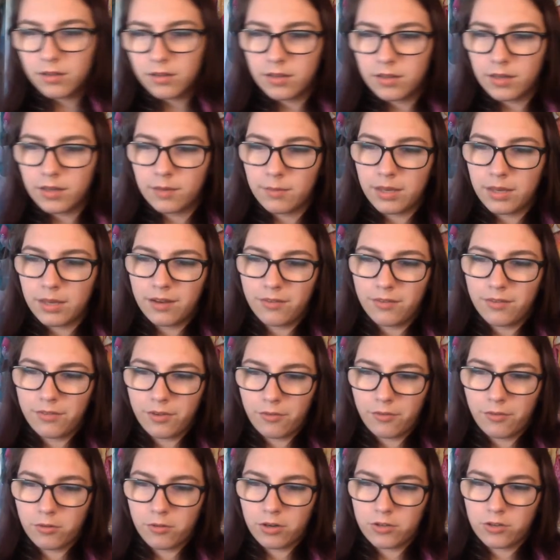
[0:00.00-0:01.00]
Hey man, if you
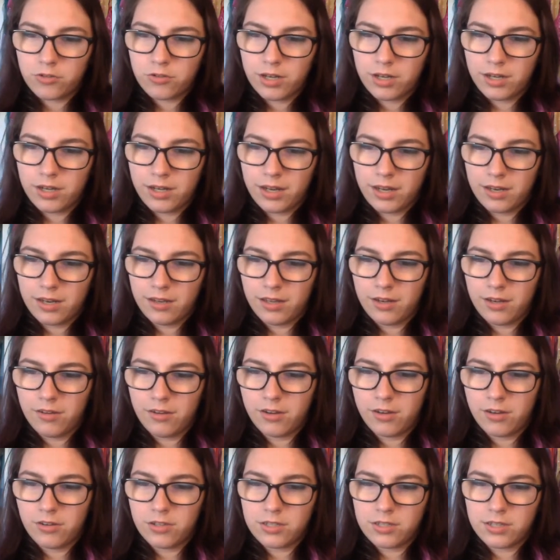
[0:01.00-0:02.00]
ever want to try it again later, you
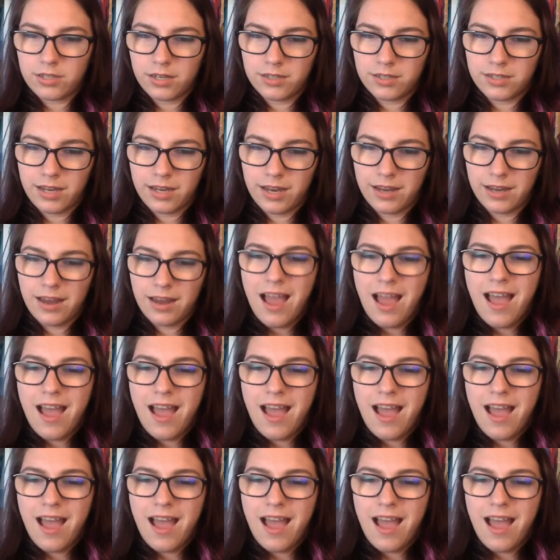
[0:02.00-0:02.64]
can just untie it.